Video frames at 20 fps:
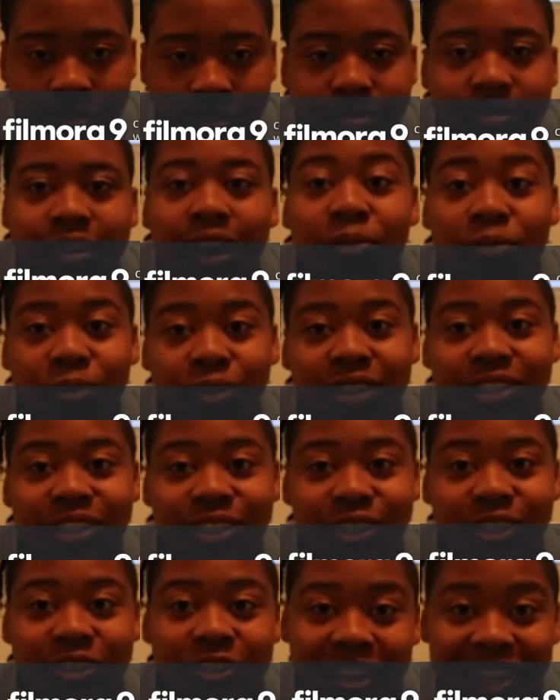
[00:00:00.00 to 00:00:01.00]
I'm going
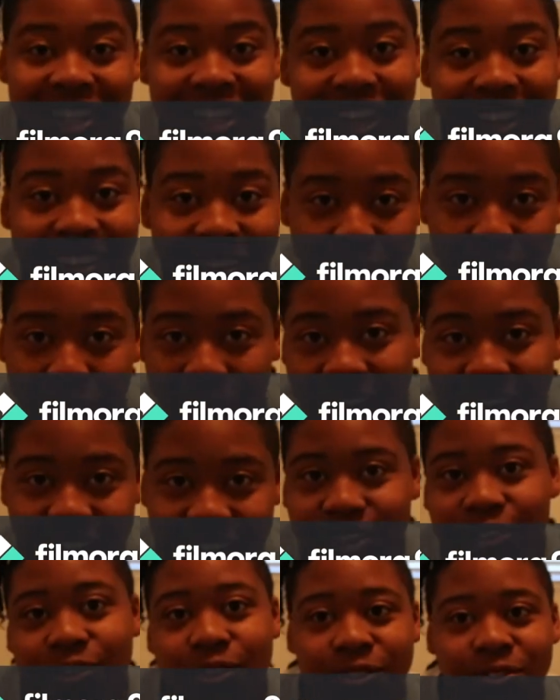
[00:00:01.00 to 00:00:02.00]
to do another
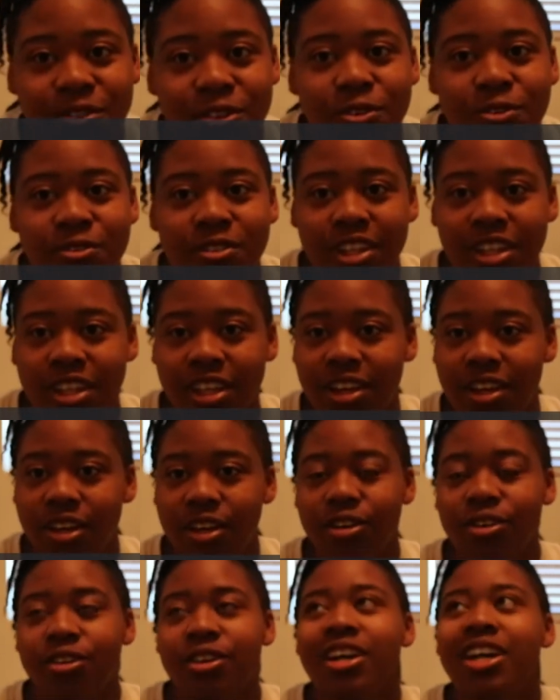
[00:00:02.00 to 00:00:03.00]
binder review
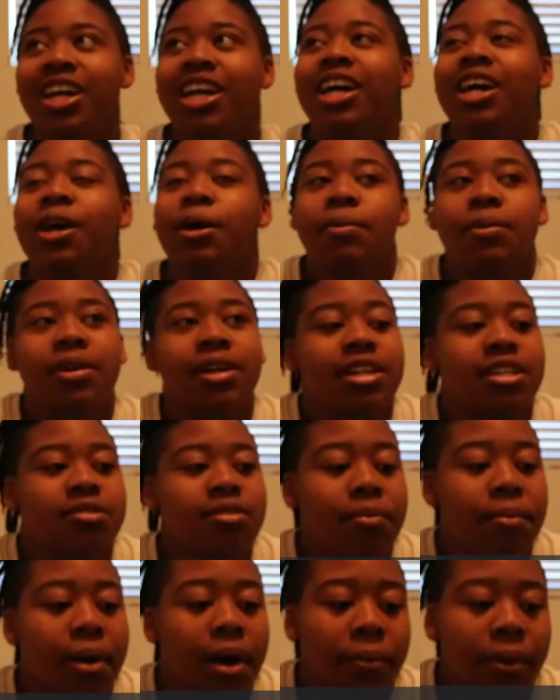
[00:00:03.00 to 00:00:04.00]
video because
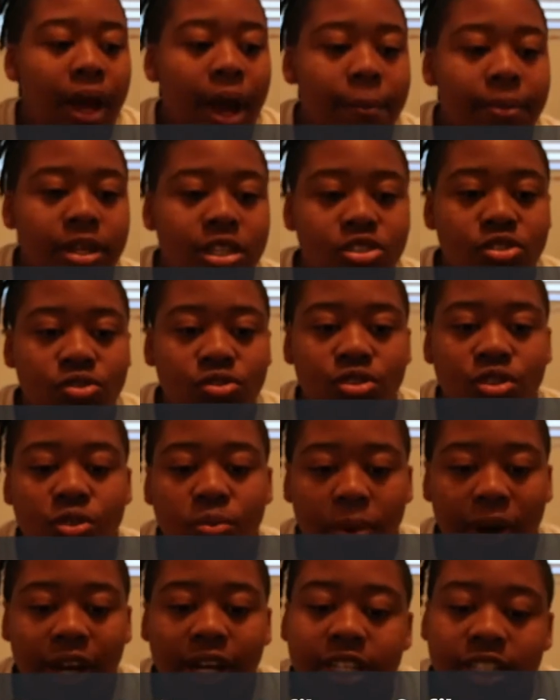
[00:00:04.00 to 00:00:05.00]
my mom got me two new
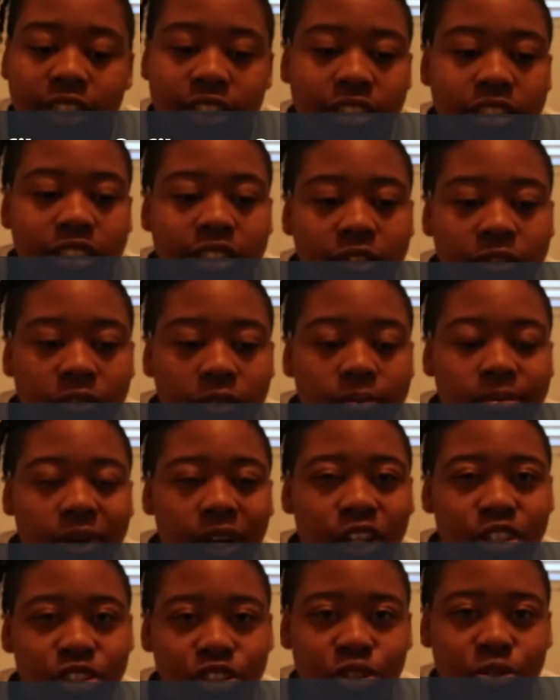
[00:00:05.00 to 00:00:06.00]
binders from
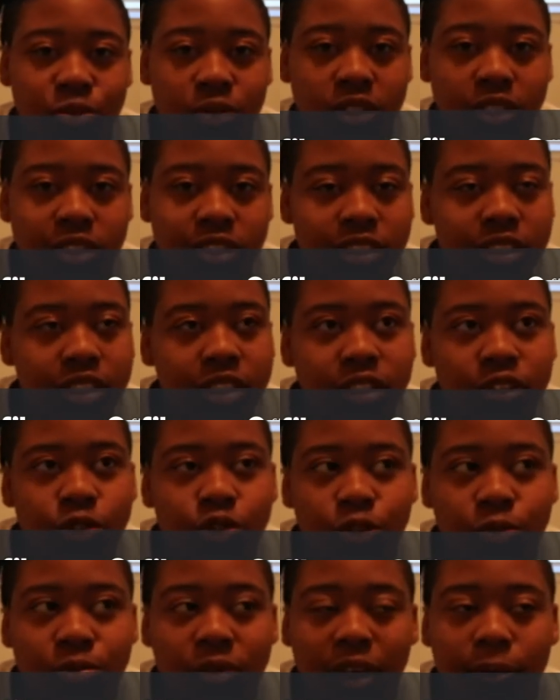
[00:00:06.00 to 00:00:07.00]
Underworks.
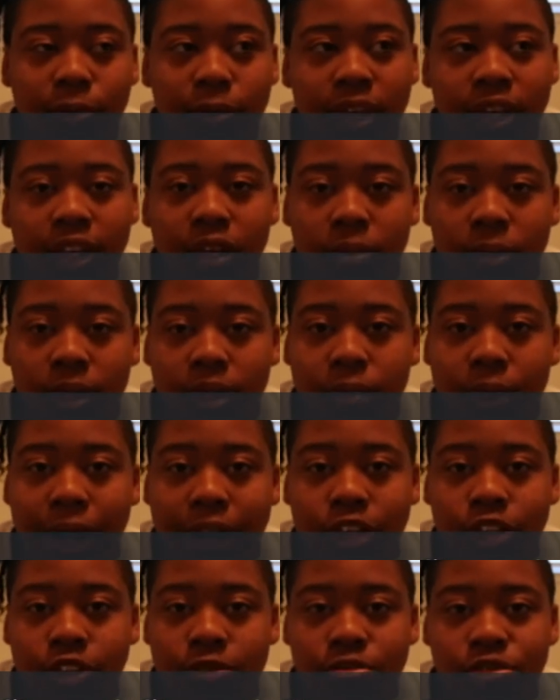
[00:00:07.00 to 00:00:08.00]
Normally I'd be getting my
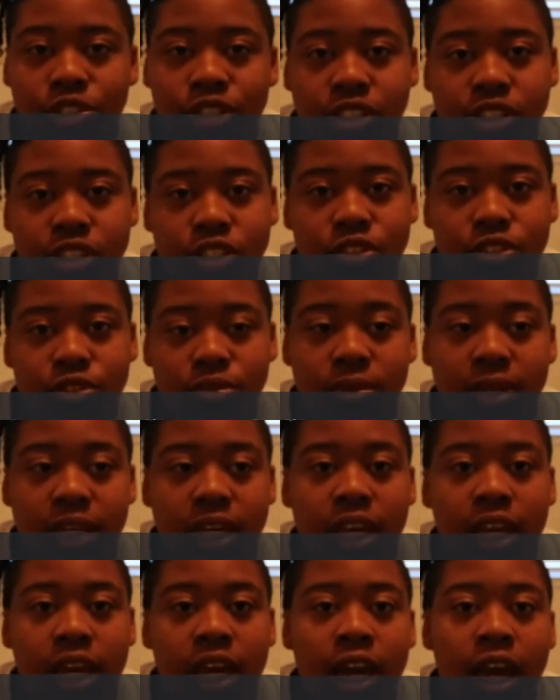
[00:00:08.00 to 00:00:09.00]
binders from
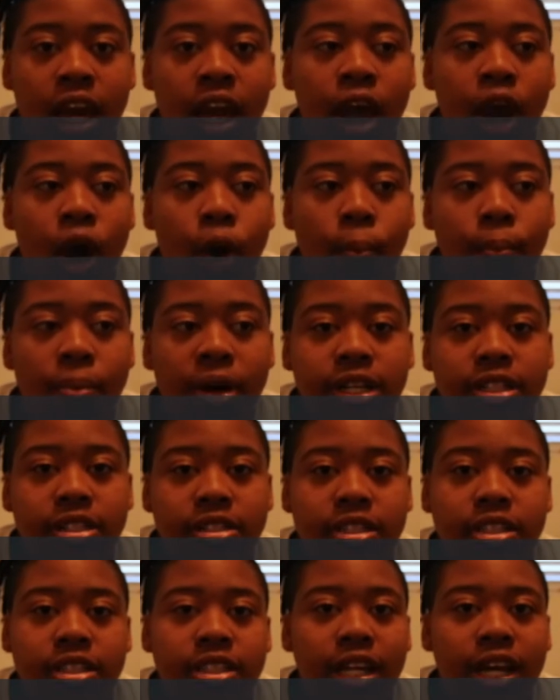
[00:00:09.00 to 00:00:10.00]
GC2B
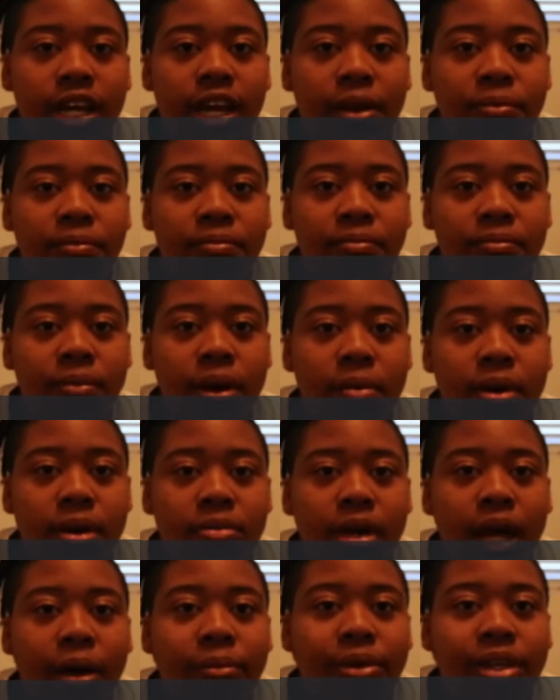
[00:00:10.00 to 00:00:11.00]
but this time my
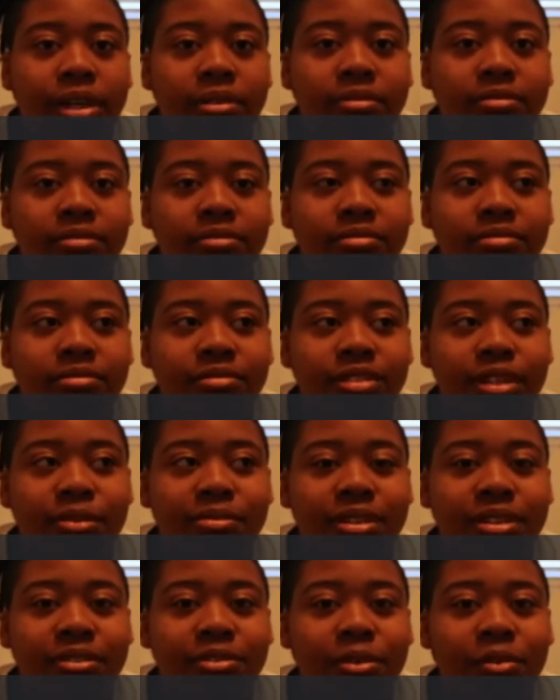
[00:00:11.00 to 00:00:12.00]
mom got me
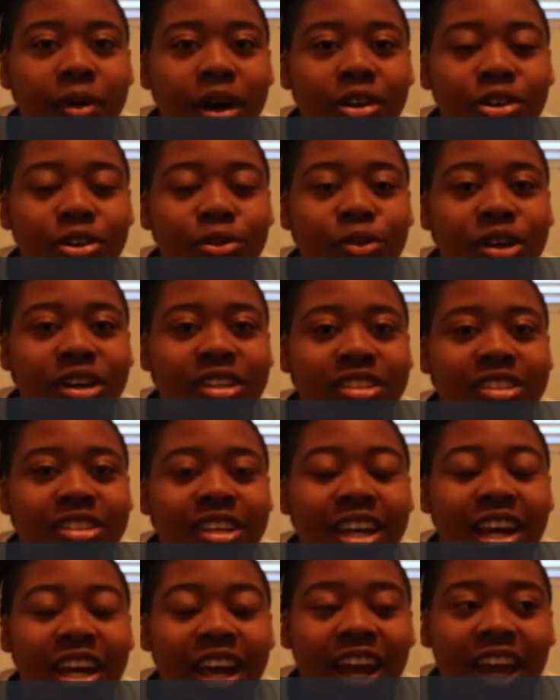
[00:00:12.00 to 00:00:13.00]
something from Underworks
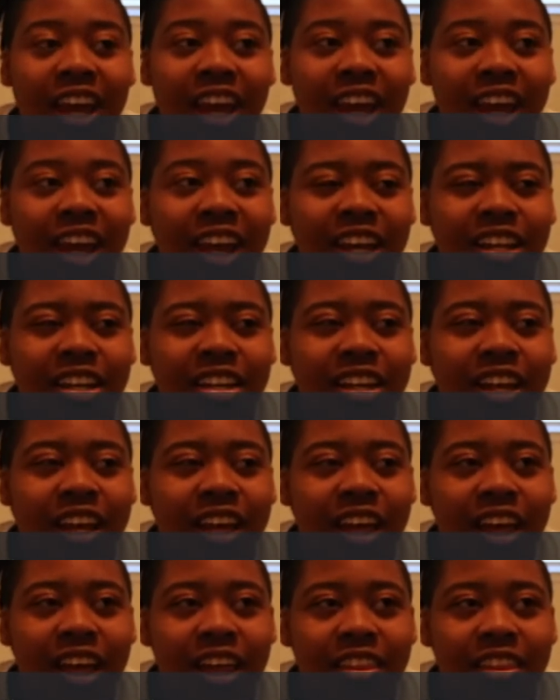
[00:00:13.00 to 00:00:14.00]
and
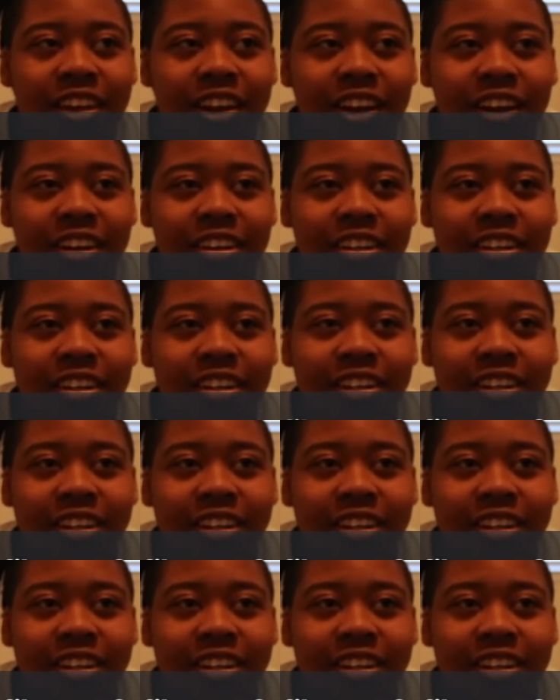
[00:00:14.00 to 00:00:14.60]
they're